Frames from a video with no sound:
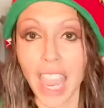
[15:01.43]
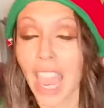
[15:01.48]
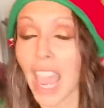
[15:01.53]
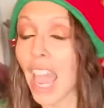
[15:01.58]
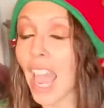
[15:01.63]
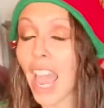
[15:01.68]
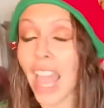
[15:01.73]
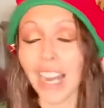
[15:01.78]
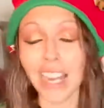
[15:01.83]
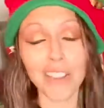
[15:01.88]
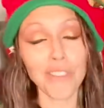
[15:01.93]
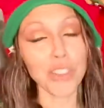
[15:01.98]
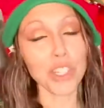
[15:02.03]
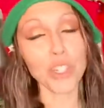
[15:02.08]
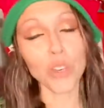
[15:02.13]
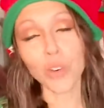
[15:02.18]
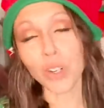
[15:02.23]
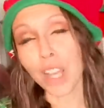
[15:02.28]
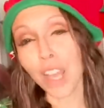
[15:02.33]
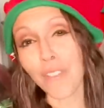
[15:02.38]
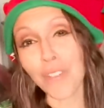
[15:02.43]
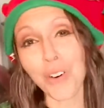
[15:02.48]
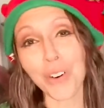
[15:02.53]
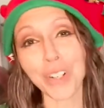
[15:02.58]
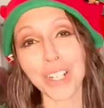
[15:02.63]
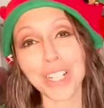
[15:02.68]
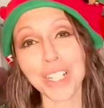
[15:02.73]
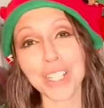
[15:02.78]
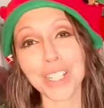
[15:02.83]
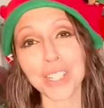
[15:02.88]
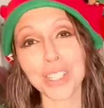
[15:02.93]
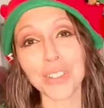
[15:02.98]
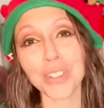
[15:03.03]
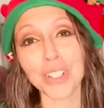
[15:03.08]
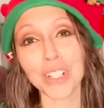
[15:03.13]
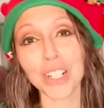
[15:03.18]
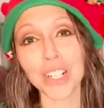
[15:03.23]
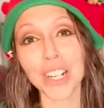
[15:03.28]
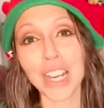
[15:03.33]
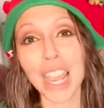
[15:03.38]
And if you don't have hoarding
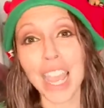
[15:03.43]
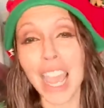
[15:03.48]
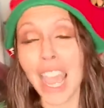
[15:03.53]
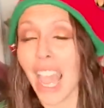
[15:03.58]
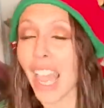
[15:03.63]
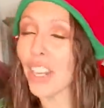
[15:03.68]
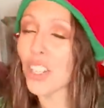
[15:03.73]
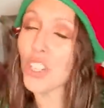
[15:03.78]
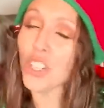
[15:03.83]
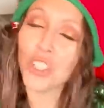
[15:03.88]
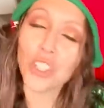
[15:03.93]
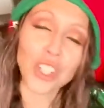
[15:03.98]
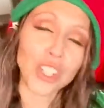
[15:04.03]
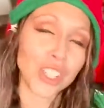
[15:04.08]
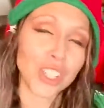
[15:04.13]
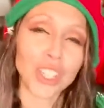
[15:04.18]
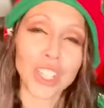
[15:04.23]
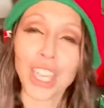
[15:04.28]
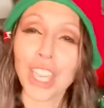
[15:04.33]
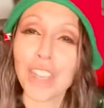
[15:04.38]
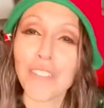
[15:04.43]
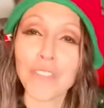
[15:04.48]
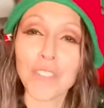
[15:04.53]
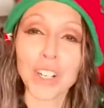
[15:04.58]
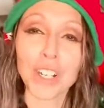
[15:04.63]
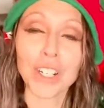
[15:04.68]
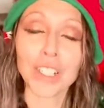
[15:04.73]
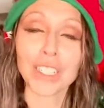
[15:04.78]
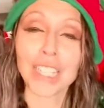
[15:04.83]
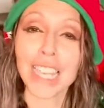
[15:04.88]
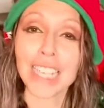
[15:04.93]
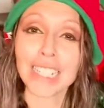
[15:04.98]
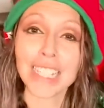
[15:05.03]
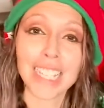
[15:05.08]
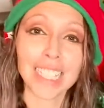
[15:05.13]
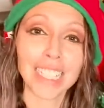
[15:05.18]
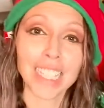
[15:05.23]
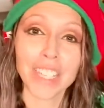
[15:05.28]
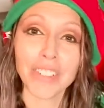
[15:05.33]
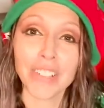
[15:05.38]
disorder and you're just looking for like
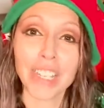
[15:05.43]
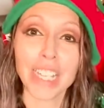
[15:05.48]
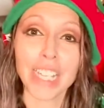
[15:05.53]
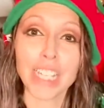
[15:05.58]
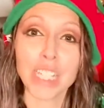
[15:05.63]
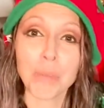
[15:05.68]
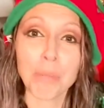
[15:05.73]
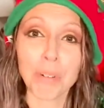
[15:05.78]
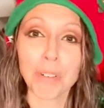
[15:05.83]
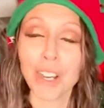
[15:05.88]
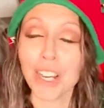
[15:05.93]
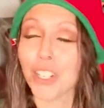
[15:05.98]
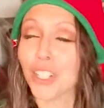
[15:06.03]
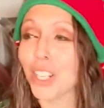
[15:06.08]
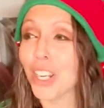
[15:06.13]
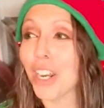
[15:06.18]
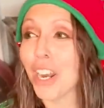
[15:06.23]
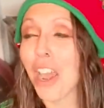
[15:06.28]
decluttering inspiration,